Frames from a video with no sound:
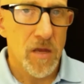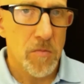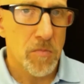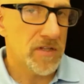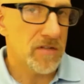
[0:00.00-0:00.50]

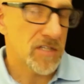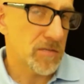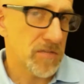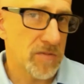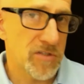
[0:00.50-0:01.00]
but
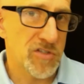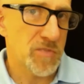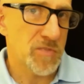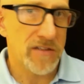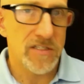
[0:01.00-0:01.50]
sometimes their
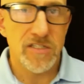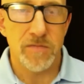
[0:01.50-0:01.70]
spouses,